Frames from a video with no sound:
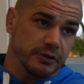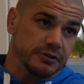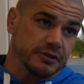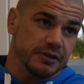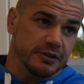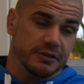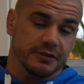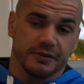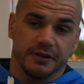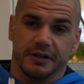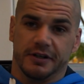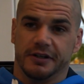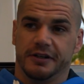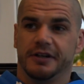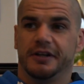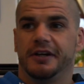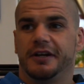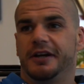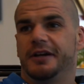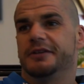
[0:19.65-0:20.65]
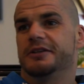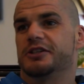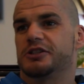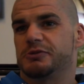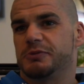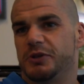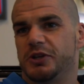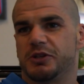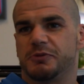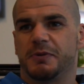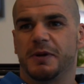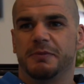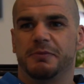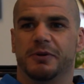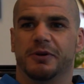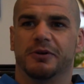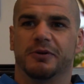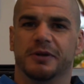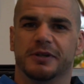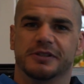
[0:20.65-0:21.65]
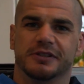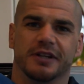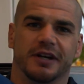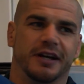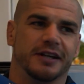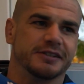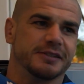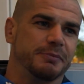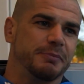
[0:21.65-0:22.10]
so the Swedish people are always nice.